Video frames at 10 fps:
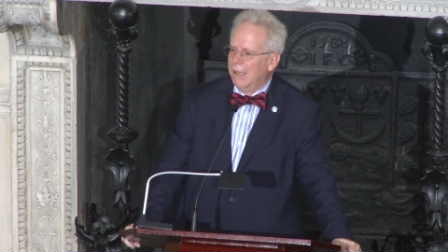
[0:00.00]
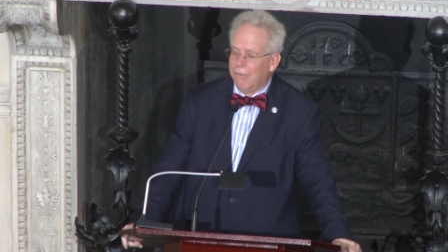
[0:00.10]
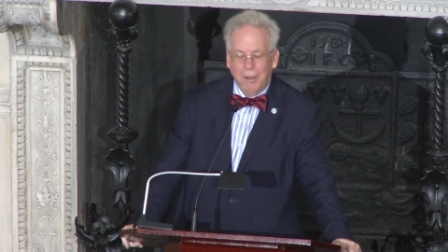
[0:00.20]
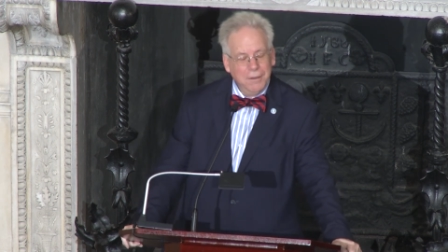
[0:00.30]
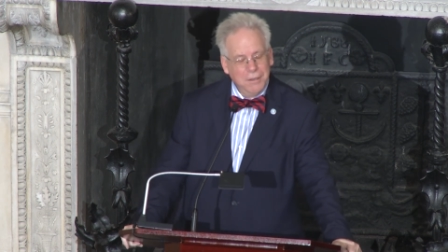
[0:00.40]

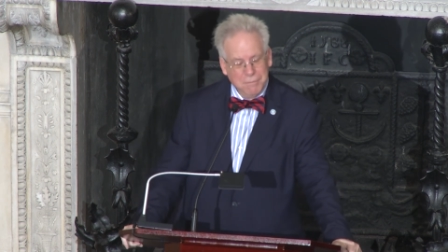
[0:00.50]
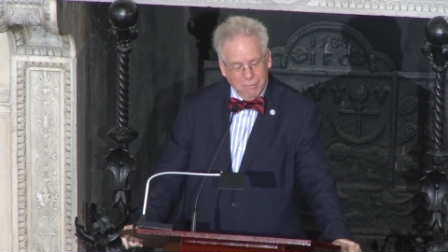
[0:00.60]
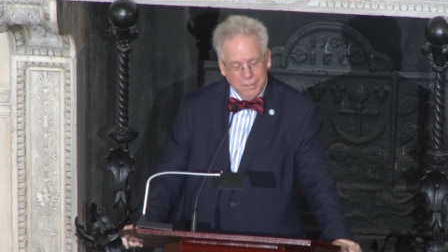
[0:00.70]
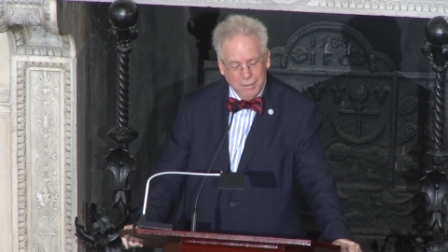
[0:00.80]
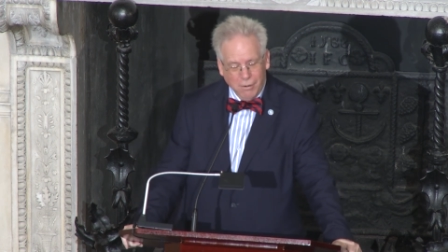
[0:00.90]

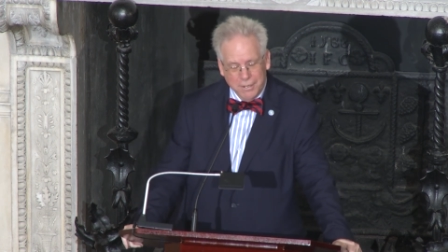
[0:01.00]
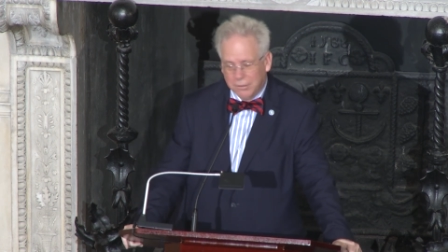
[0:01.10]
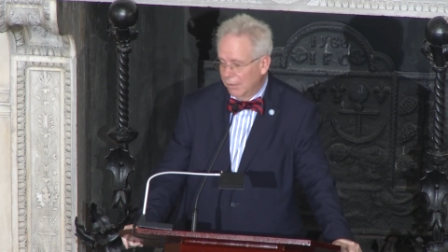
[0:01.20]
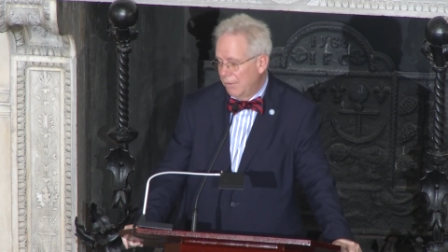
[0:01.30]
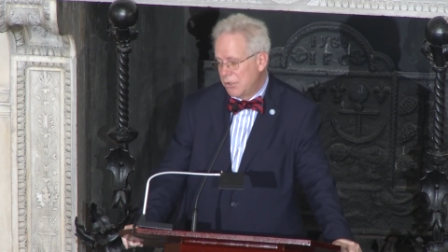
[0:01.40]
One
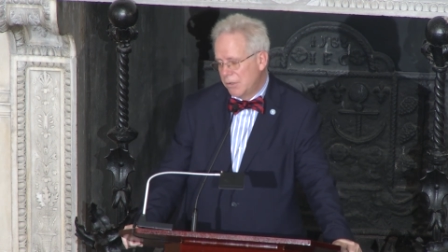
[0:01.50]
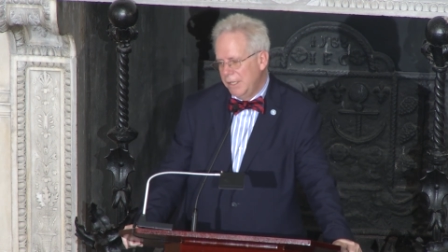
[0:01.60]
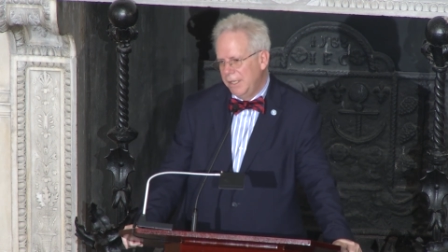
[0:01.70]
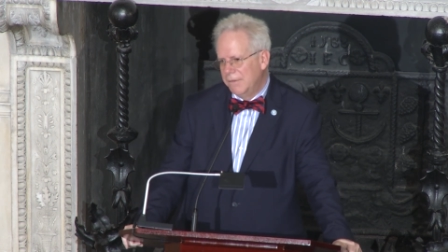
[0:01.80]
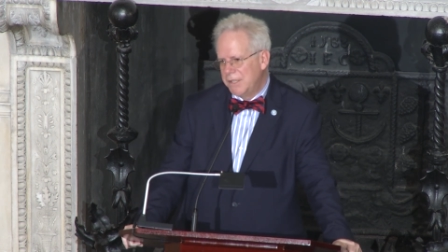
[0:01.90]
article of the
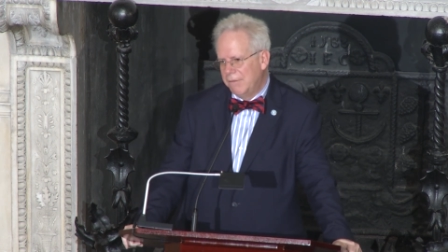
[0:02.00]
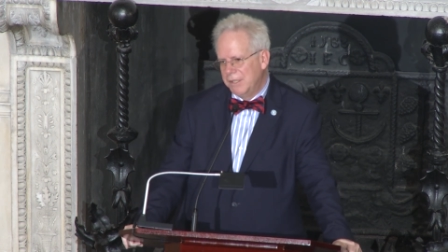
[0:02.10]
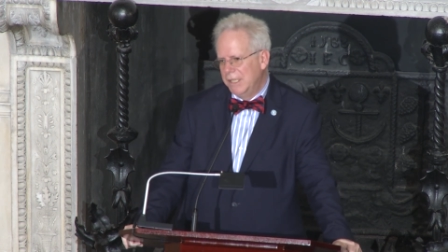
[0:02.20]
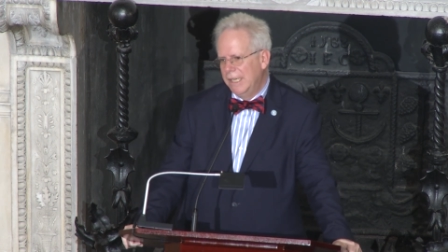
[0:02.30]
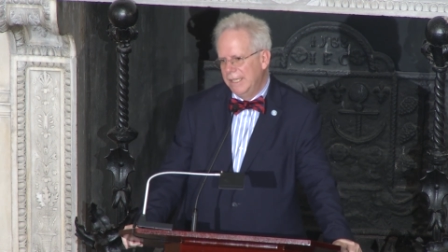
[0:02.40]
Treaty of
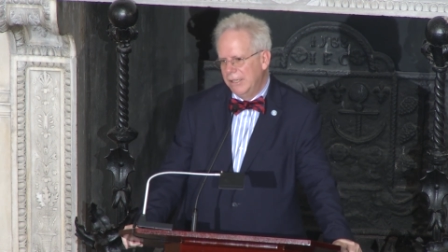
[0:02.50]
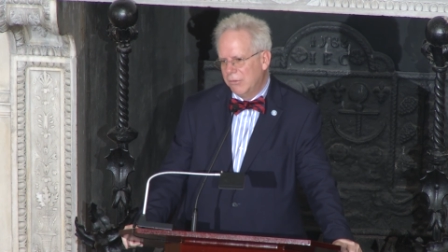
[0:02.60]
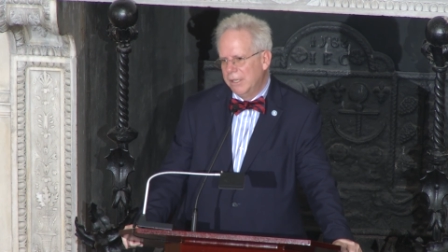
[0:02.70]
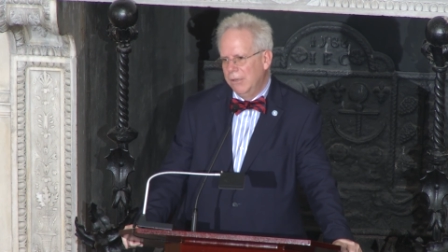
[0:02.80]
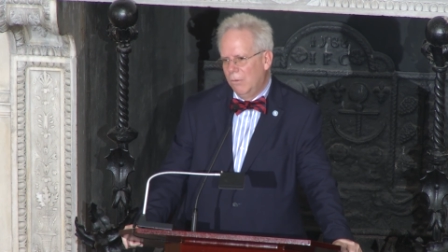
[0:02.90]

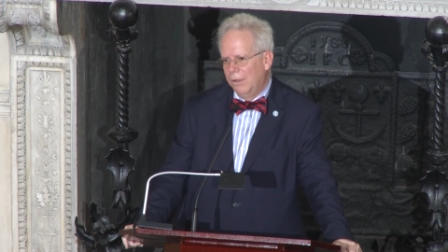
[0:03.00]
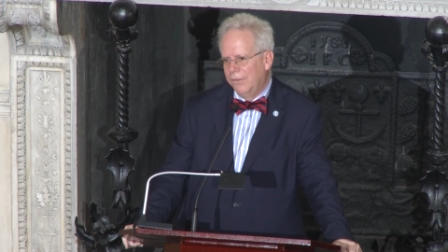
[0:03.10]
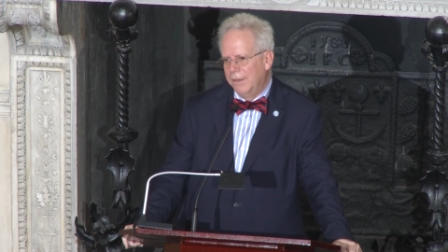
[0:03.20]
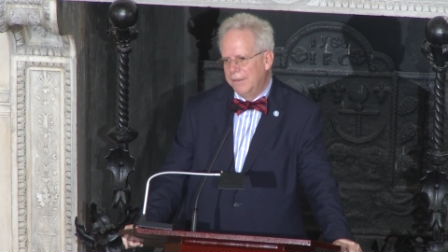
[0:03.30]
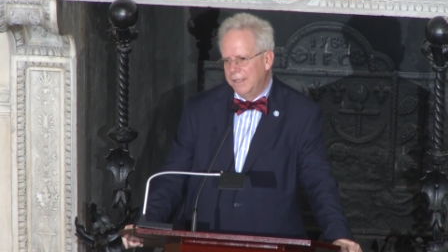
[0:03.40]
1783
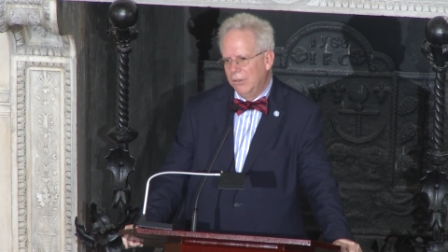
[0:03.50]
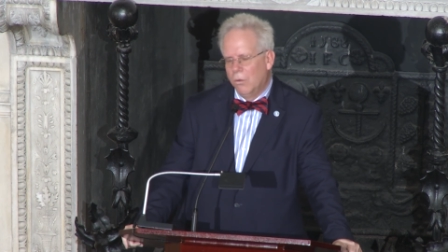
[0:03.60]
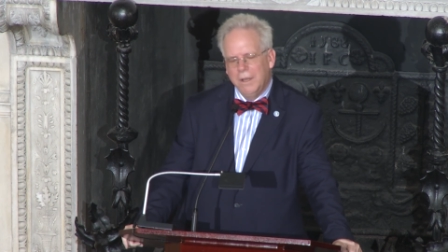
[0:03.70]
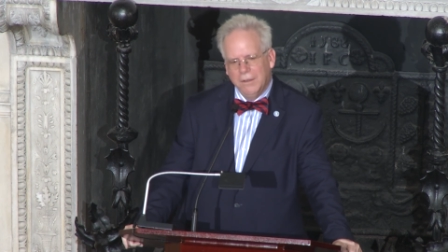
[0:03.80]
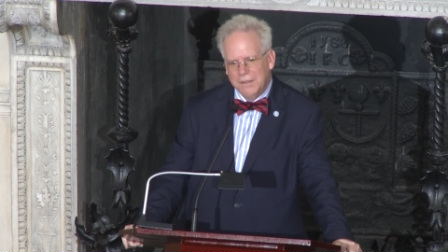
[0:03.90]
was that the
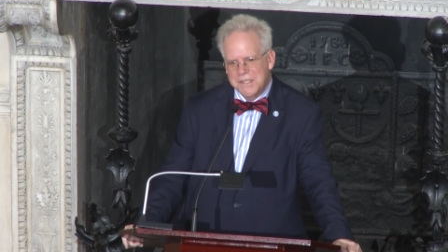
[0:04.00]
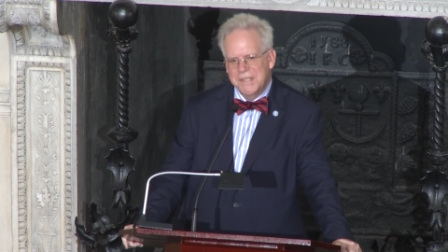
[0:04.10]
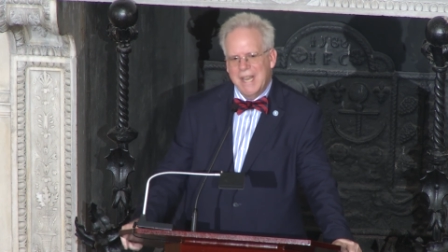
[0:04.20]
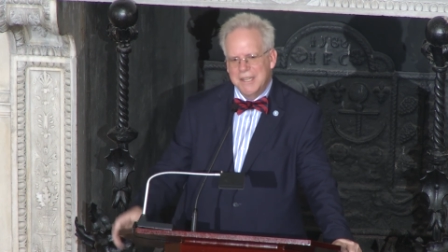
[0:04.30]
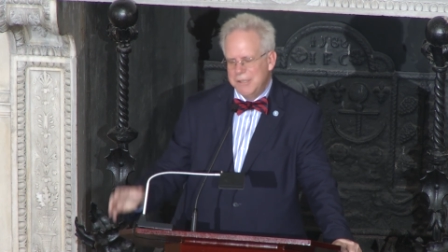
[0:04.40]

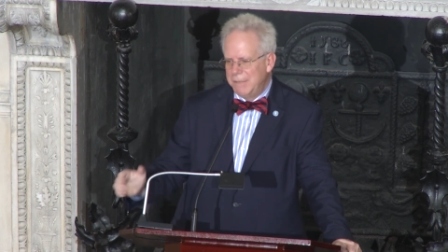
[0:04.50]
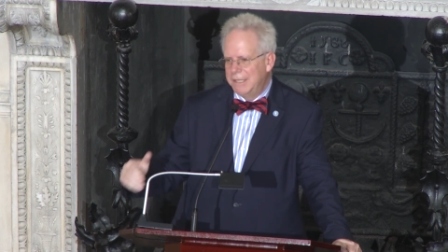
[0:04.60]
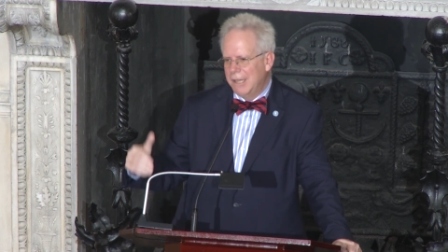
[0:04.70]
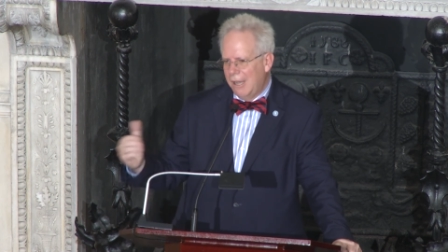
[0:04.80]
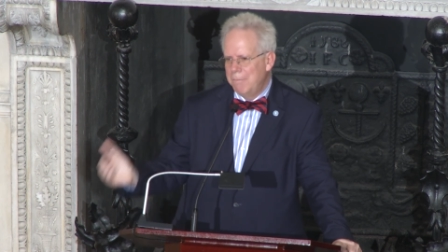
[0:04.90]
Loyalists had to be
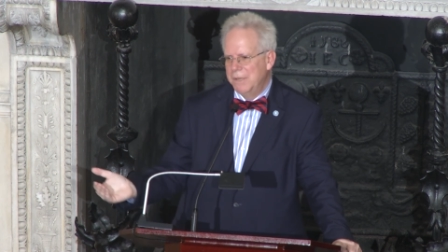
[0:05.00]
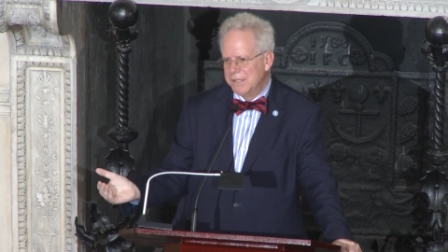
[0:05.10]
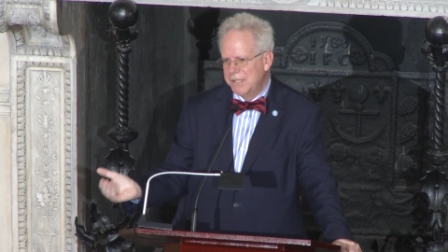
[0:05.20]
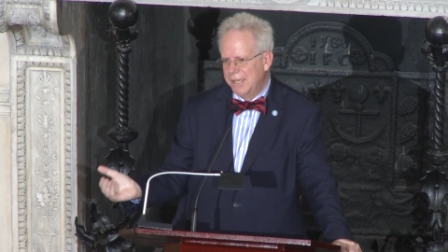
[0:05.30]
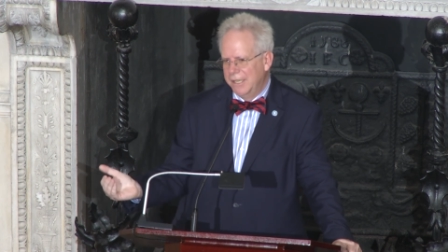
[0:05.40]

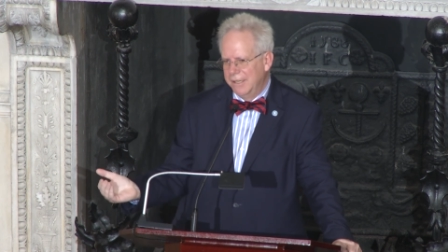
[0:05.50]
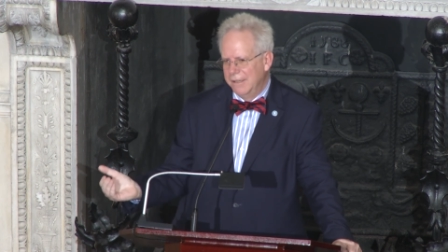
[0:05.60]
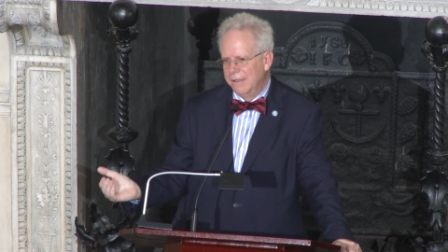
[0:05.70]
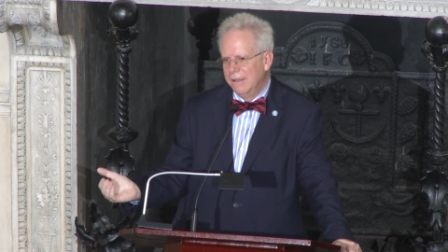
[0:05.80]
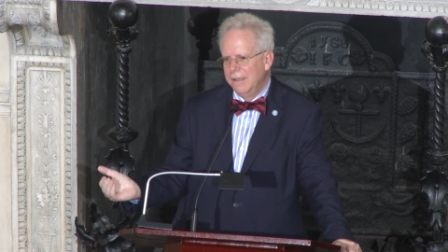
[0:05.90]
compensated,